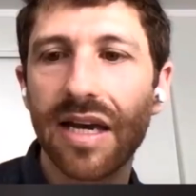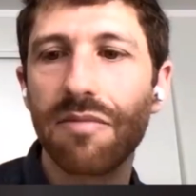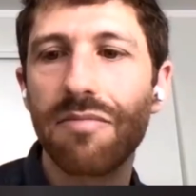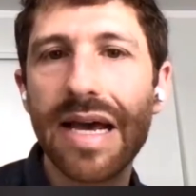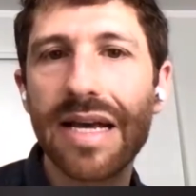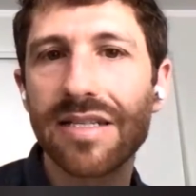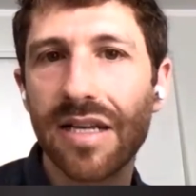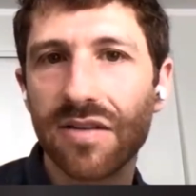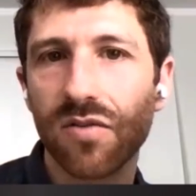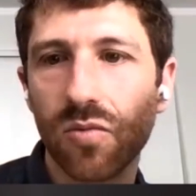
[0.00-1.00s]
can make
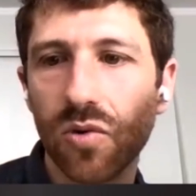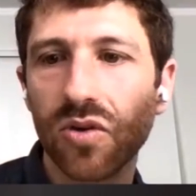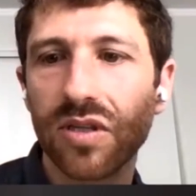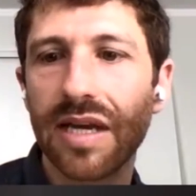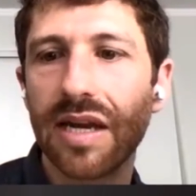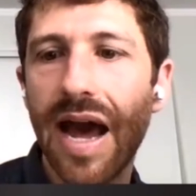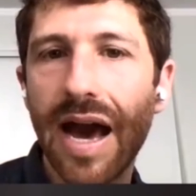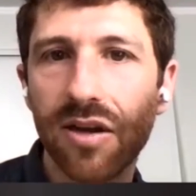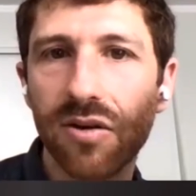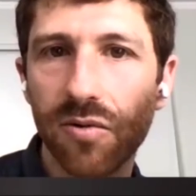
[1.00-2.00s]
sense of the world in an
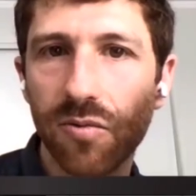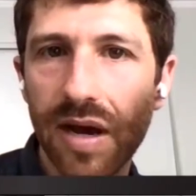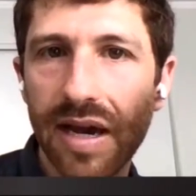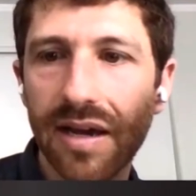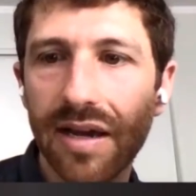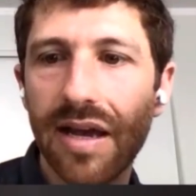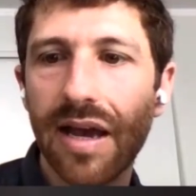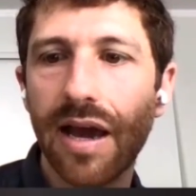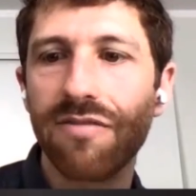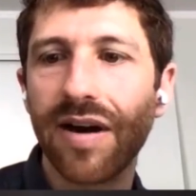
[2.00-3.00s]
accurate way
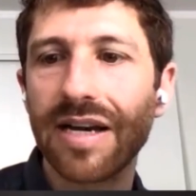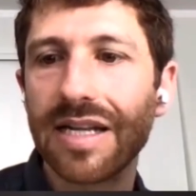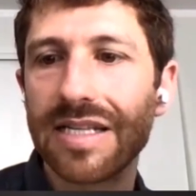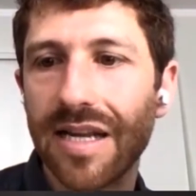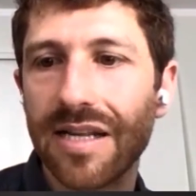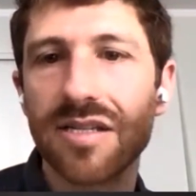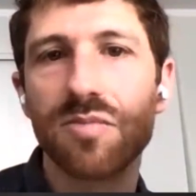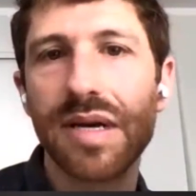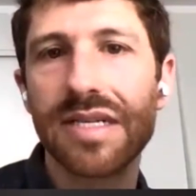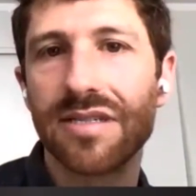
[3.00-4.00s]
and find consensus
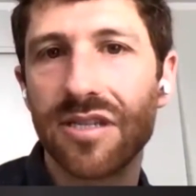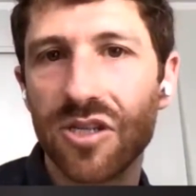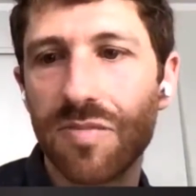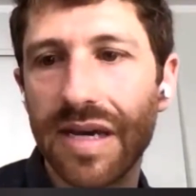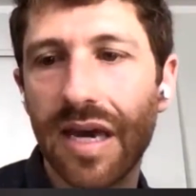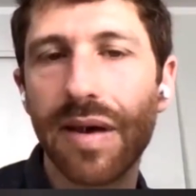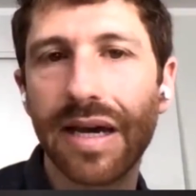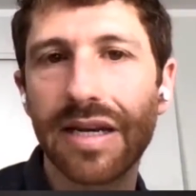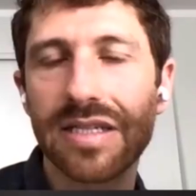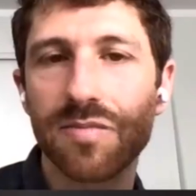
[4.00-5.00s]
based decision making
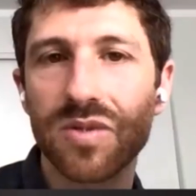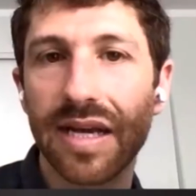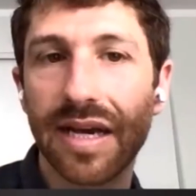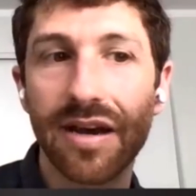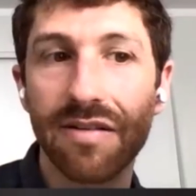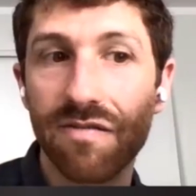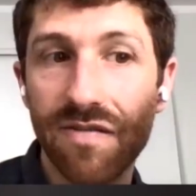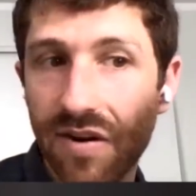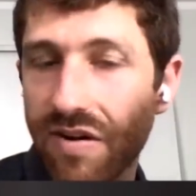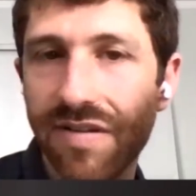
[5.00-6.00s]
mechanisms like at a
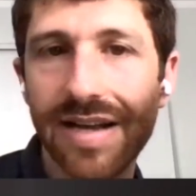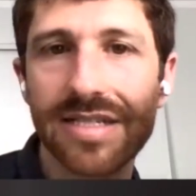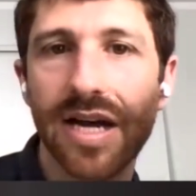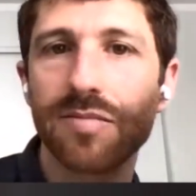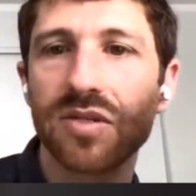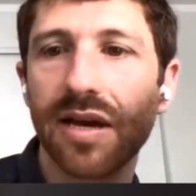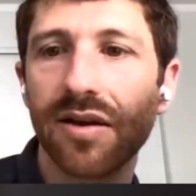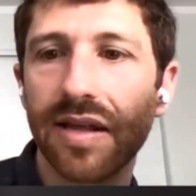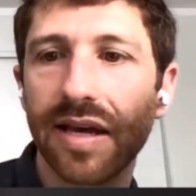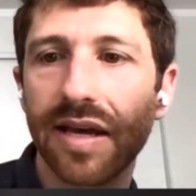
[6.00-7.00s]
very fast time scale
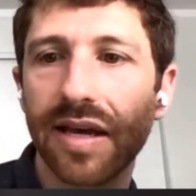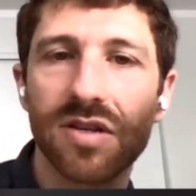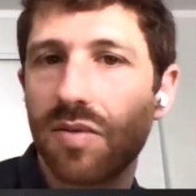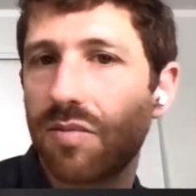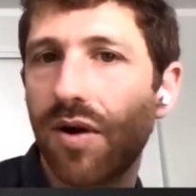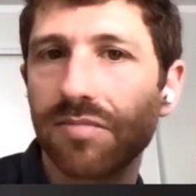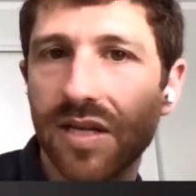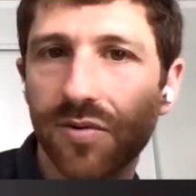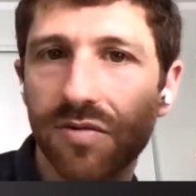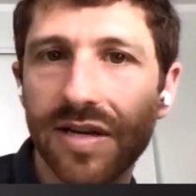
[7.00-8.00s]
in the case of some of the problems
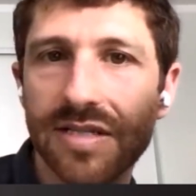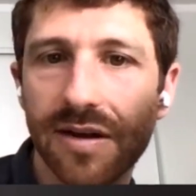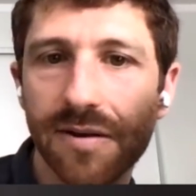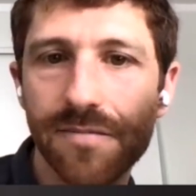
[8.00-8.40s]
that we're facing